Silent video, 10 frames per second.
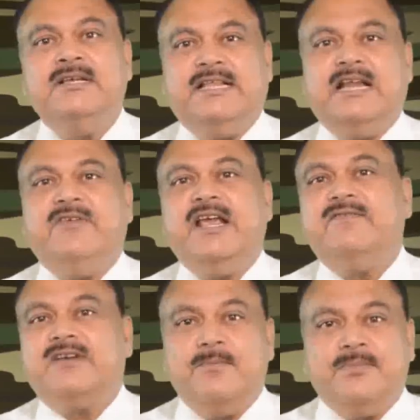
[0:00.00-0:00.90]
Then we
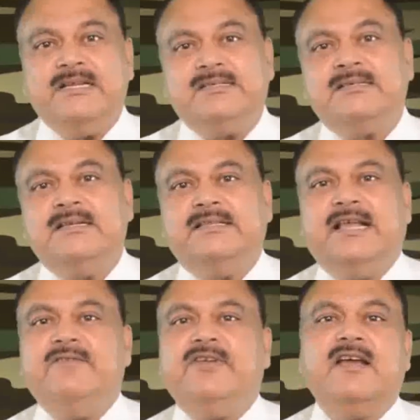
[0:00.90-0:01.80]
have companies,
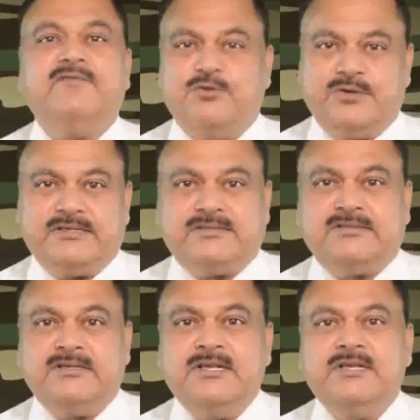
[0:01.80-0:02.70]
then we have units.
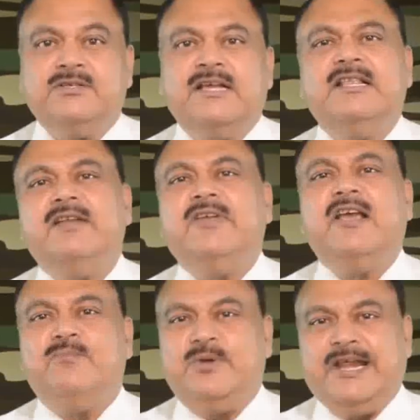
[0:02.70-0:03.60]
And then we
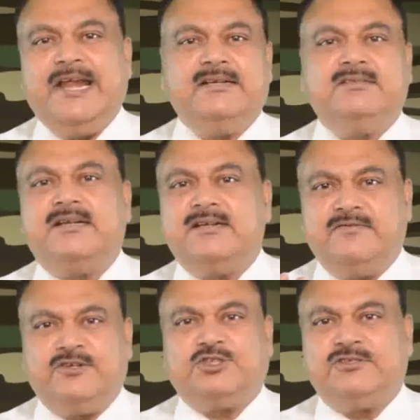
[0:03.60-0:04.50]
have brigades and
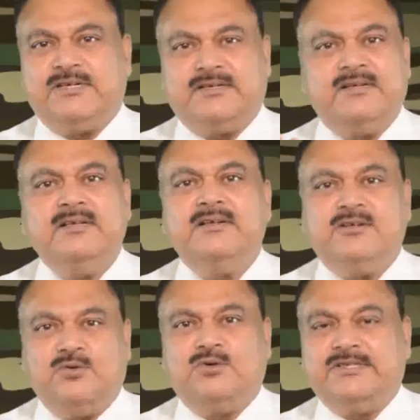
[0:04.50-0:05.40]
divisions and
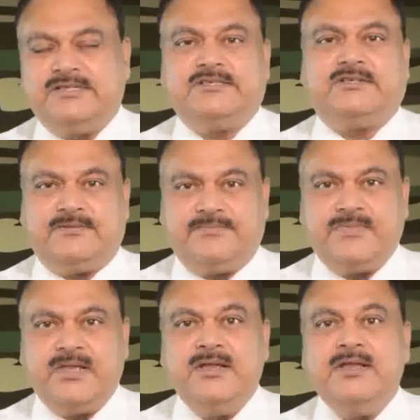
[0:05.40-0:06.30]
corps, etc.
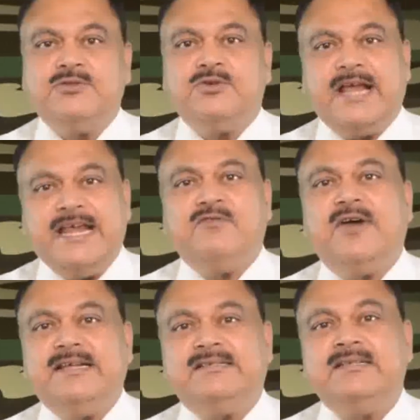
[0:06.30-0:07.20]
So
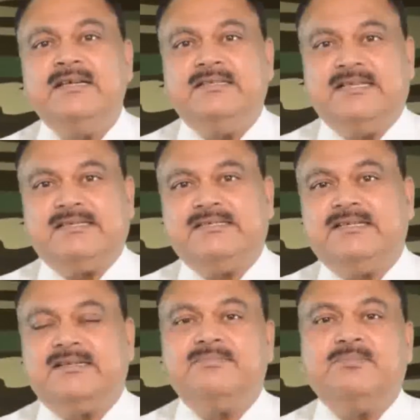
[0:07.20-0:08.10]
likewise, this is
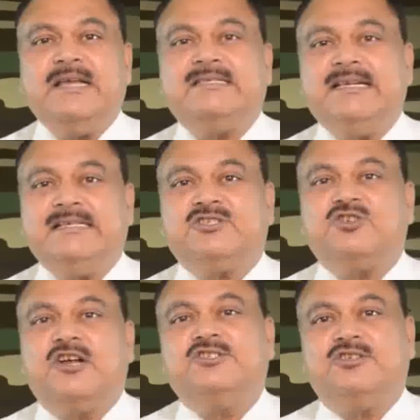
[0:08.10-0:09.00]
the basic
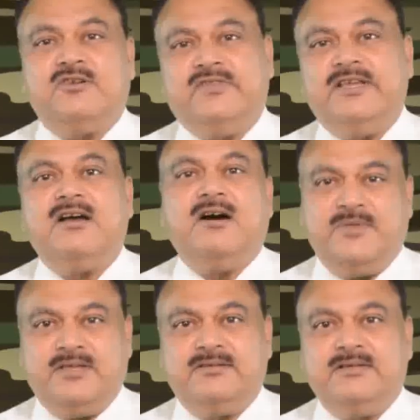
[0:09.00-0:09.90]
structure of the
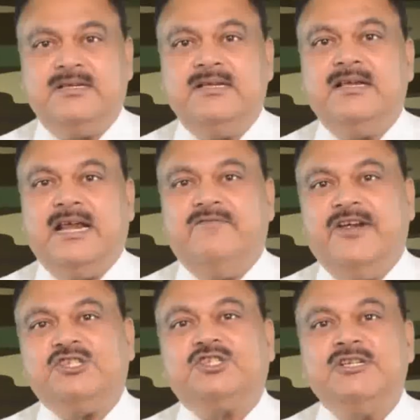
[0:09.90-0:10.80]
army in
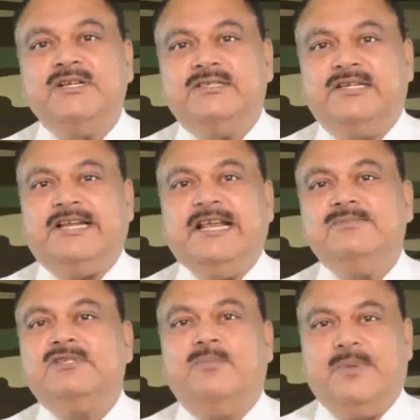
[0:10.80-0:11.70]
which the
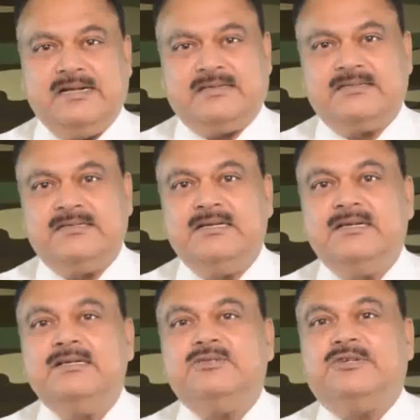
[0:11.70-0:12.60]
teams are built.
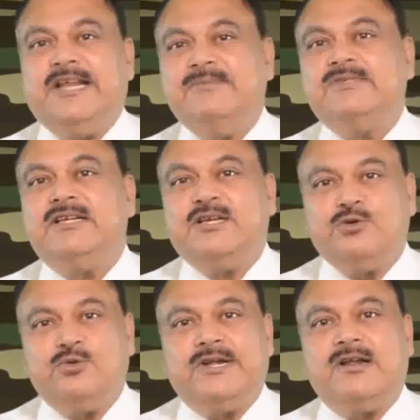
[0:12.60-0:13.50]
So teams are
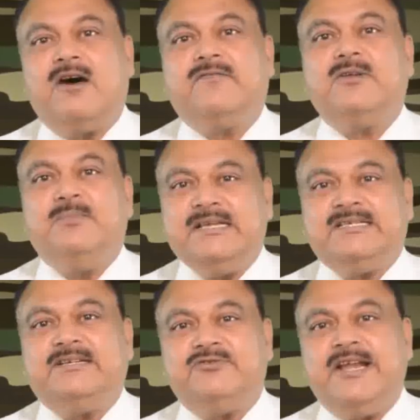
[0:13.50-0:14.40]
recruited after
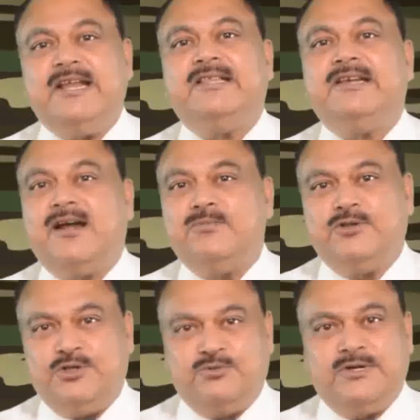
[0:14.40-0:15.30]
basic training, they come to
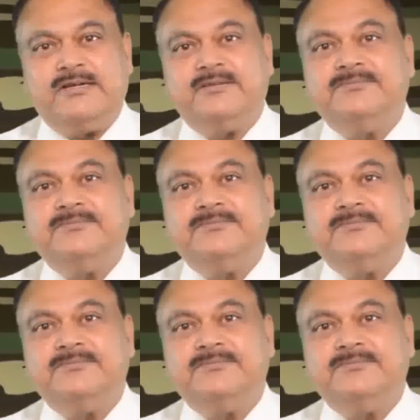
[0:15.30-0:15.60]
the unit.